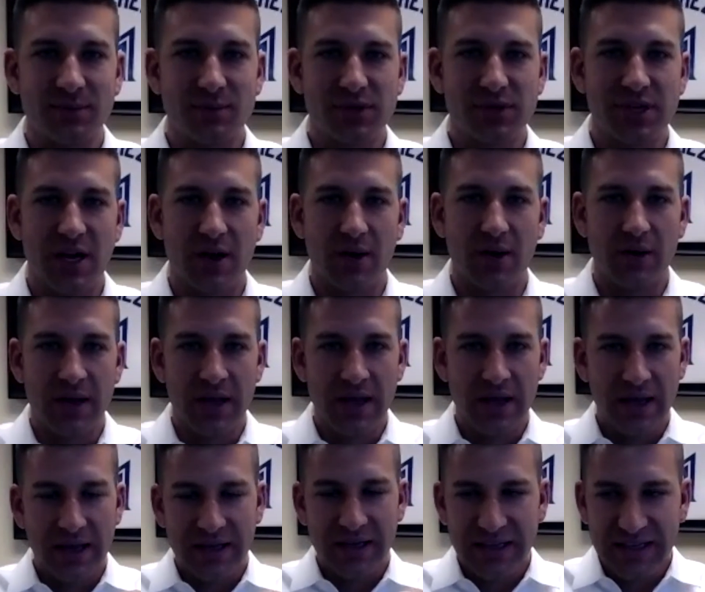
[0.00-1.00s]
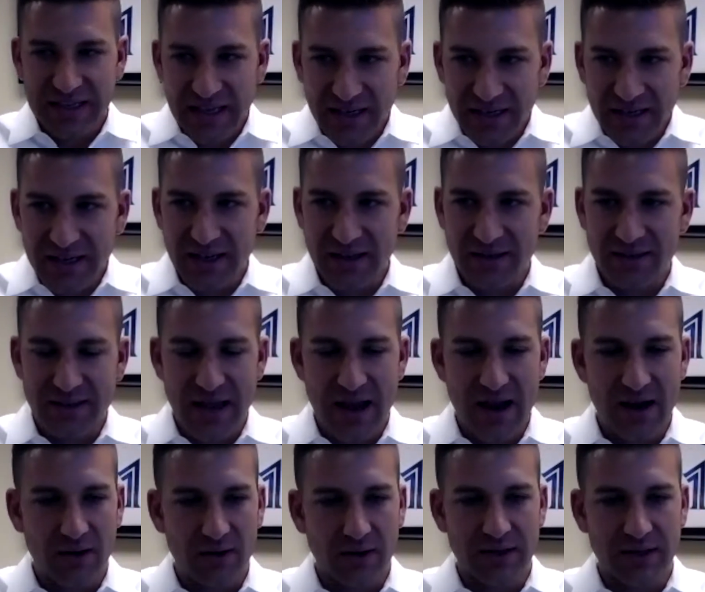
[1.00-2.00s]
So getting it
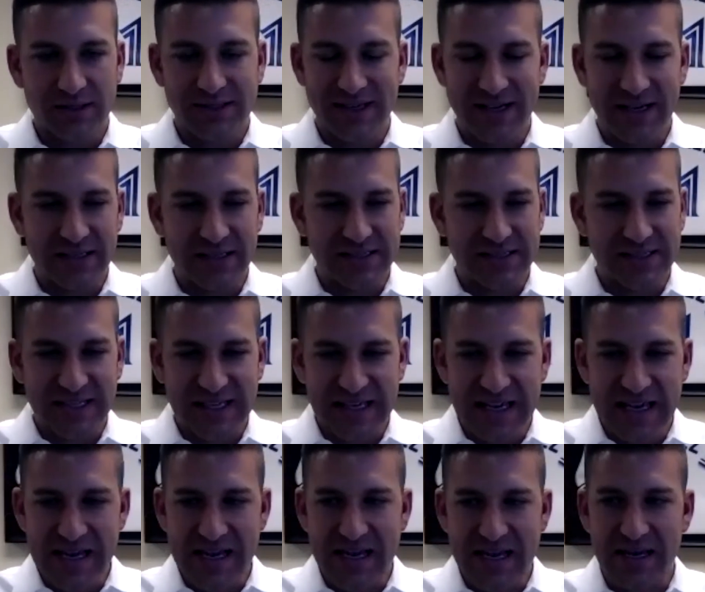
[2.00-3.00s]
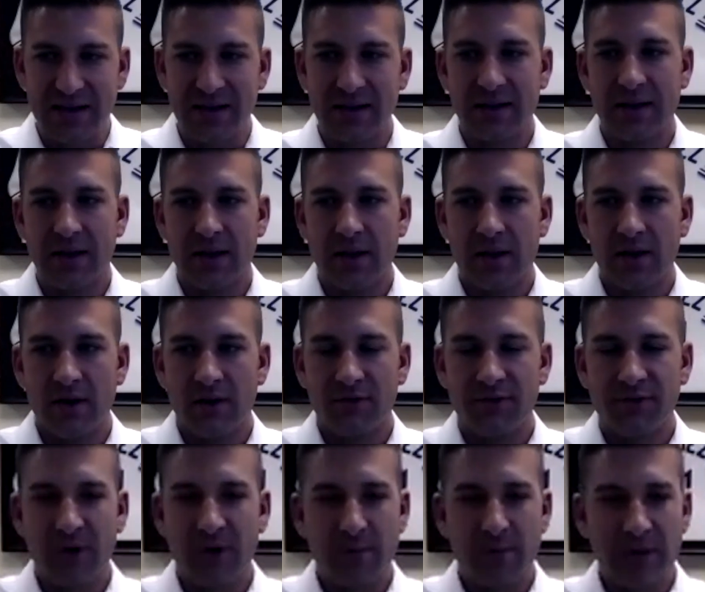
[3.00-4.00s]
there is key.
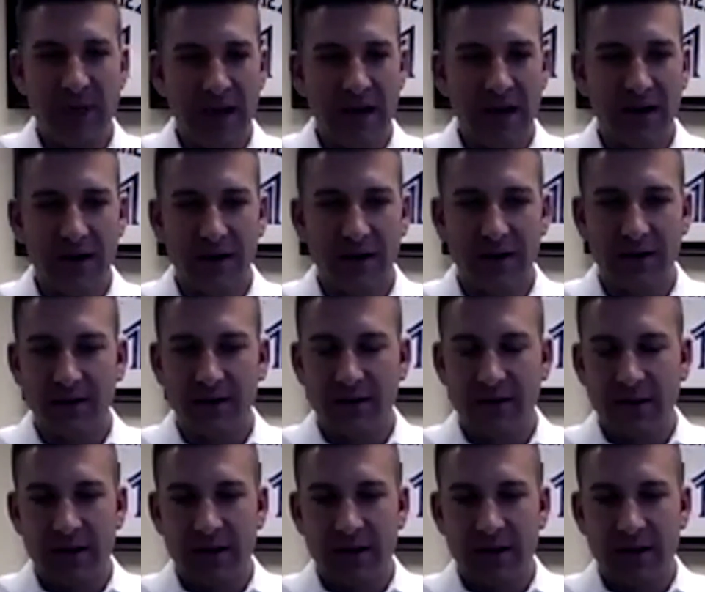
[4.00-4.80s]
From there,